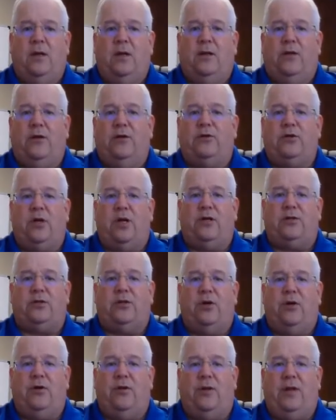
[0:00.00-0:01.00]
There's
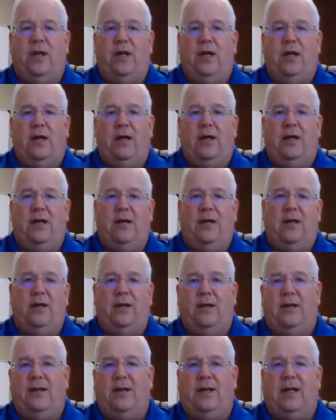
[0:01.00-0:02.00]
also
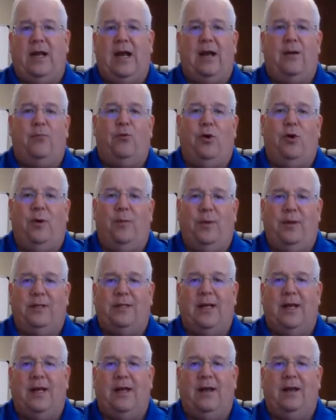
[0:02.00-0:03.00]
the cowboy
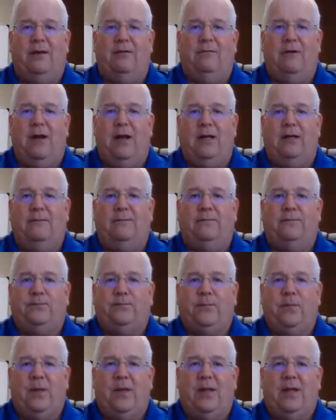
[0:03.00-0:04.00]
mentality, right?
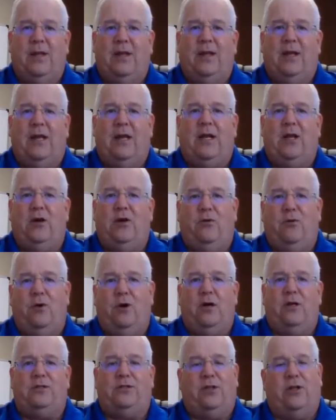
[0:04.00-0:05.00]
He who
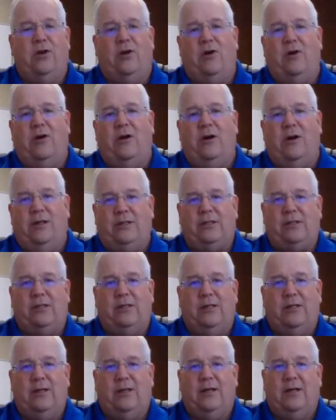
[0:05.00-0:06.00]
works the
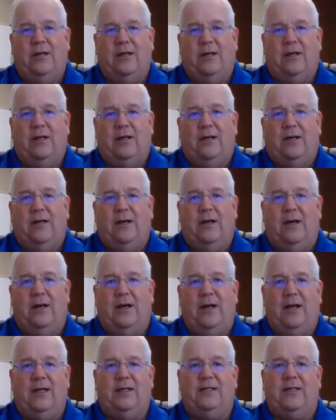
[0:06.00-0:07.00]
hardest
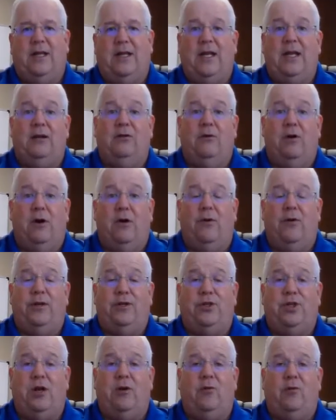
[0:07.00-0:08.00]
is the hero, and
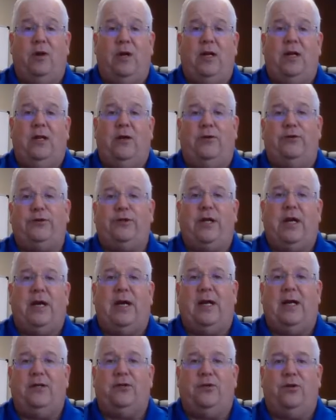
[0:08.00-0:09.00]
generally those
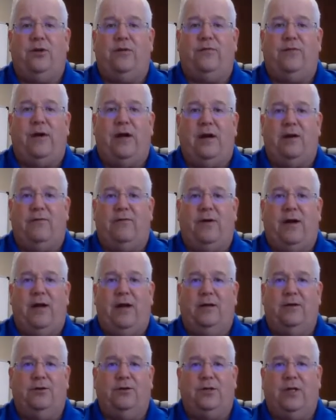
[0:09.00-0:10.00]
guys are the
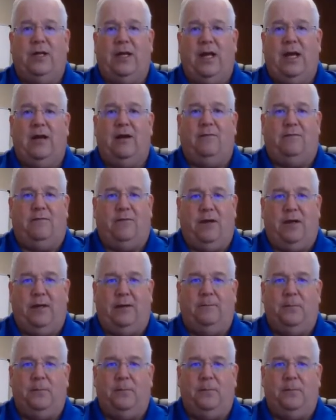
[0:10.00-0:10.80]
firefighters of the outfit.